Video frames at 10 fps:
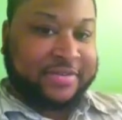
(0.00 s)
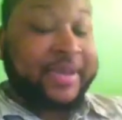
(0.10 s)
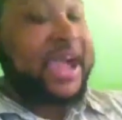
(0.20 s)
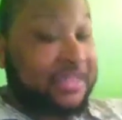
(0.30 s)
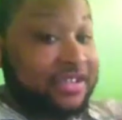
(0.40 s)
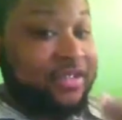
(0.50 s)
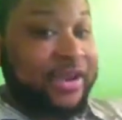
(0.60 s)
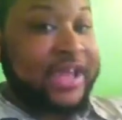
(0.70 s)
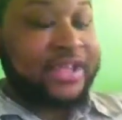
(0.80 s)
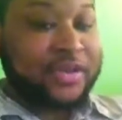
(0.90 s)
Pastors do
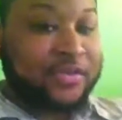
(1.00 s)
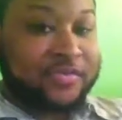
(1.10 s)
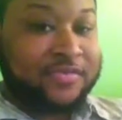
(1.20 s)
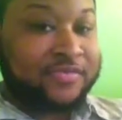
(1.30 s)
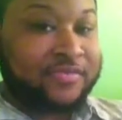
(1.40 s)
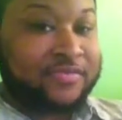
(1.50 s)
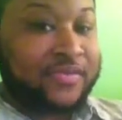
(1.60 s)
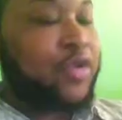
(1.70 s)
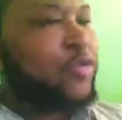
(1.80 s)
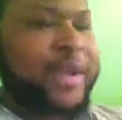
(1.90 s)
that too.
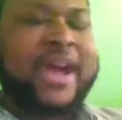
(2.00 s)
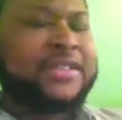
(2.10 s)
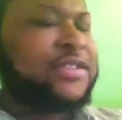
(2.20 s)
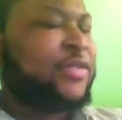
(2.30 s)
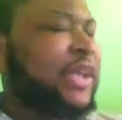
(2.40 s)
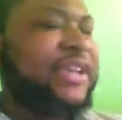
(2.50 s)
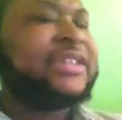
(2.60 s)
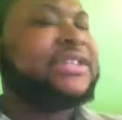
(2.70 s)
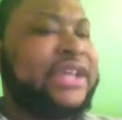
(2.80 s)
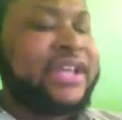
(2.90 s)
Pastors, they
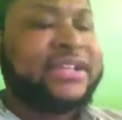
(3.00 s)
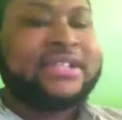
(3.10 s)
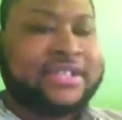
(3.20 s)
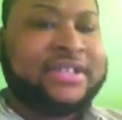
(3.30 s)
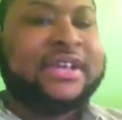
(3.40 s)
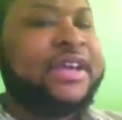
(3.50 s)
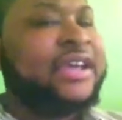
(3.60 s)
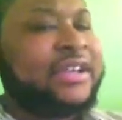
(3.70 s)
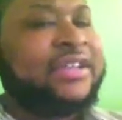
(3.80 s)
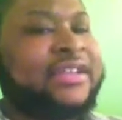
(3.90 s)
get jealous.
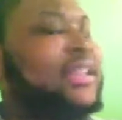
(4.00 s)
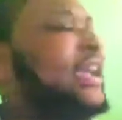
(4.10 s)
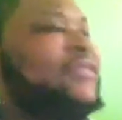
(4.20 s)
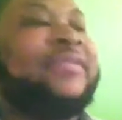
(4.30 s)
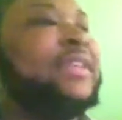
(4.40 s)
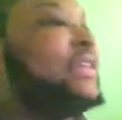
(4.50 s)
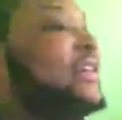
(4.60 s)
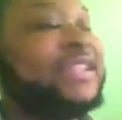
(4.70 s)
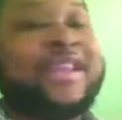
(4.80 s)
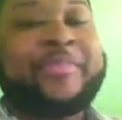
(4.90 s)

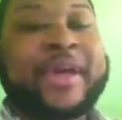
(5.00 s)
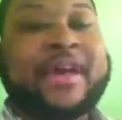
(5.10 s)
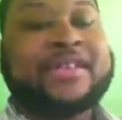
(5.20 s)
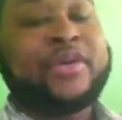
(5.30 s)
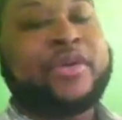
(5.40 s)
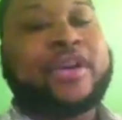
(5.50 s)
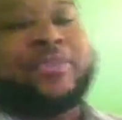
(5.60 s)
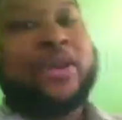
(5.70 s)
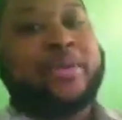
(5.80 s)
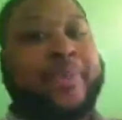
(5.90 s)
Because they're the pastor, they want to
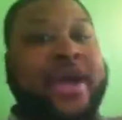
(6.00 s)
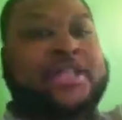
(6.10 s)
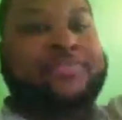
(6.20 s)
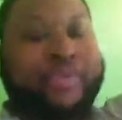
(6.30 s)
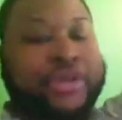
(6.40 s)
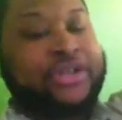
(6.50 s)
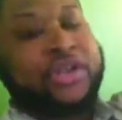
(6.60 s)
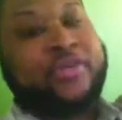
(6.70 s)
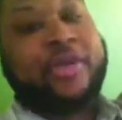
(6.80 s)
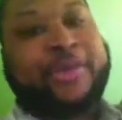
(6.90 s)
be the best preacher,
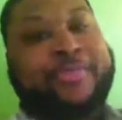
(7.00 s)
they want to